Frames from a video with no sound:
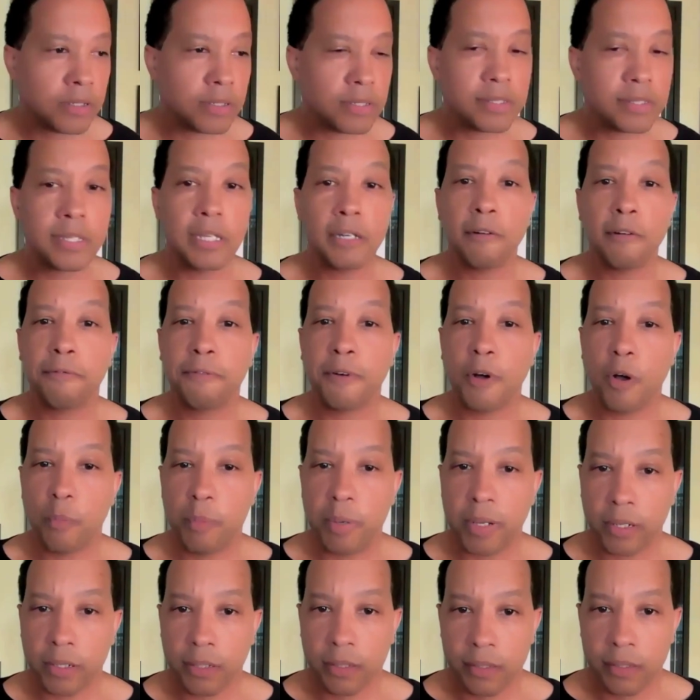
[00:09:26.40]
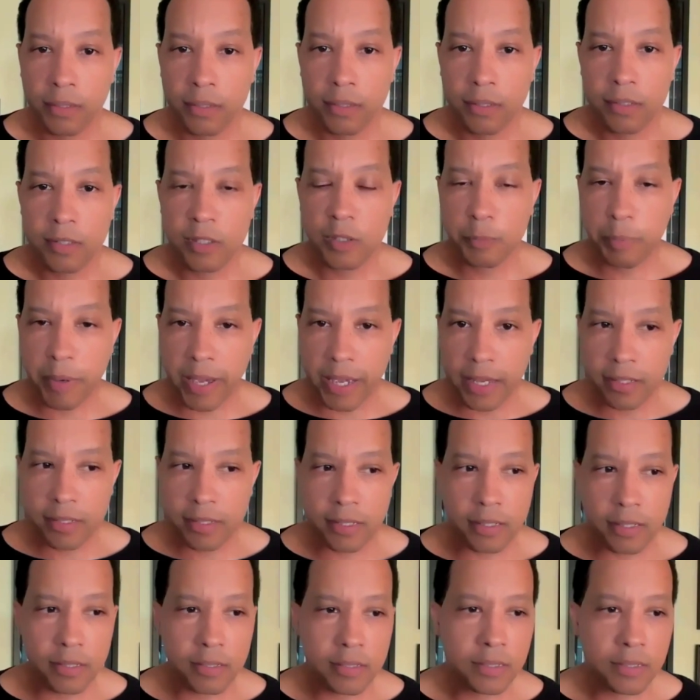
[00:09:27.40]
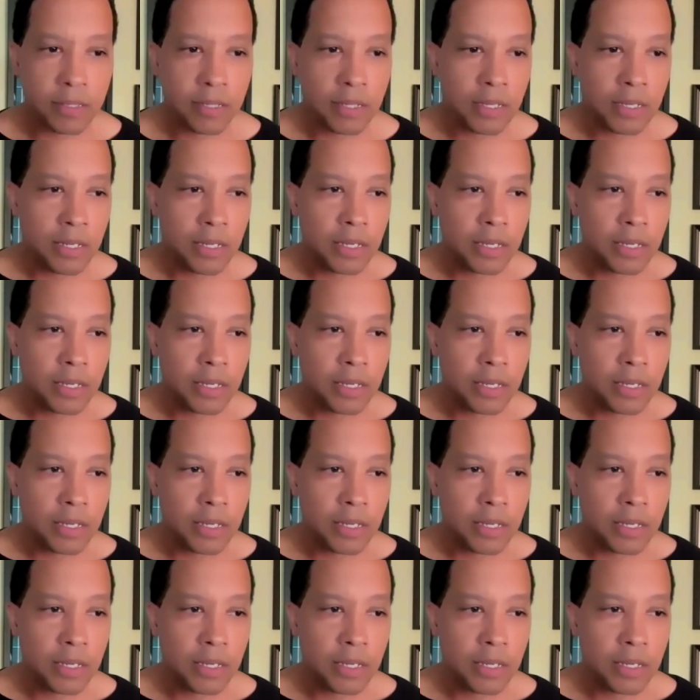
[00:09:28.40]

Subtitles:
xenophobic spaces,